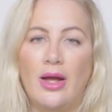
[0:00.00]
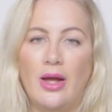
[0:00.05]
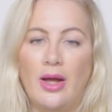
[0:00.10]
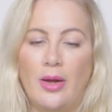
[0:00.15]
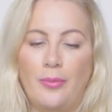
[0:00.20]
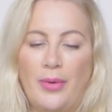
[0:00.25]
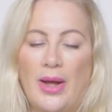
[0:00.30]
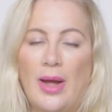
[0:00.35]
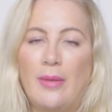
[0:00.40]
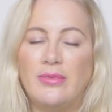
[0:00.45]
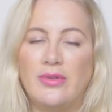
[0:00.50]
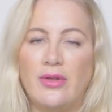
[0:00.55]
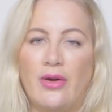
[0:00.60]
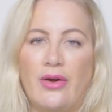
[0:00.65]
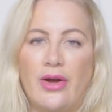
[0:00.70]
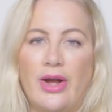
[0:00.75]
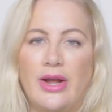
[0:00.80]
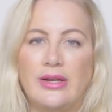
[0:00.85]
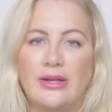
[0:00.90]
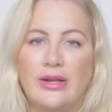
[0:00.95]
a
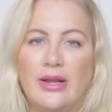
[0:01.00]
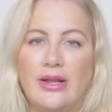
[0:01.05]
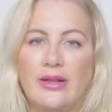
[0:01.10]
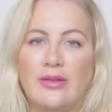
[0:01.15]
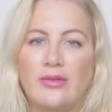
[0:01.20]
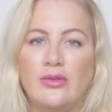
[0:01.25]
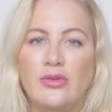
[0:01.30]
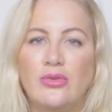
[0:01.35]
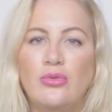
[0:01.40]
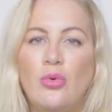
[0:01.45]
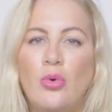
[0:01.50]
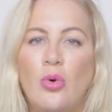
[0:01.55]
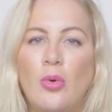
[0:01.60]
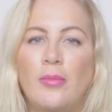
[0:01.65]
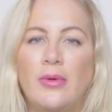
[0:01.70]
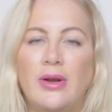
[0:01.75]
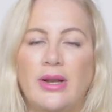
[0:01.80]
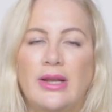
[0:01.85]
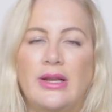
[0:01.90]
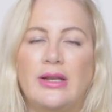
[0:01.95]
peptide is
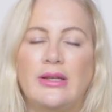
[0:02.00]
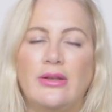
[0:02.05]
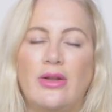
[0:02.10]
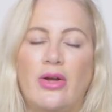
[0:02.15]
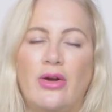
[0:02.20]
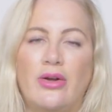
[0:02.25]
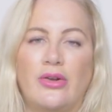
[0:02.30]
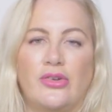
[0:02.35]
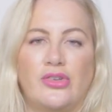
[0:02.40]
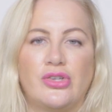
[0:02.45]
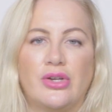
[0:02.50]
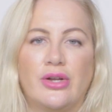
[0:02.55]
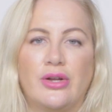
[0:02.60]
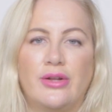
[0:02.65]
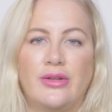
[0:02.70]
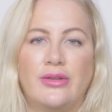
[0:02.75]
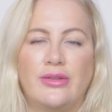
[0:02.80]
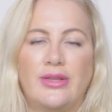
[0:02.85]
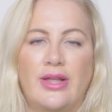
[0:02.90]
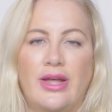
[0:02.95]
normally
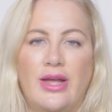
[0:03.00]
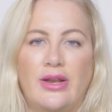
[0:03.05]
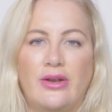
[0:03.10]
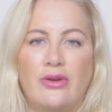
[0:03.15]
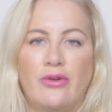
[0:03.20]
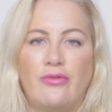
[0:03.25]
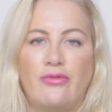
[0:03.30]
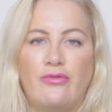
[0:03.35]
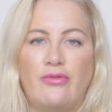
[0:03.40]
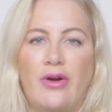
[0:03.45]
larger than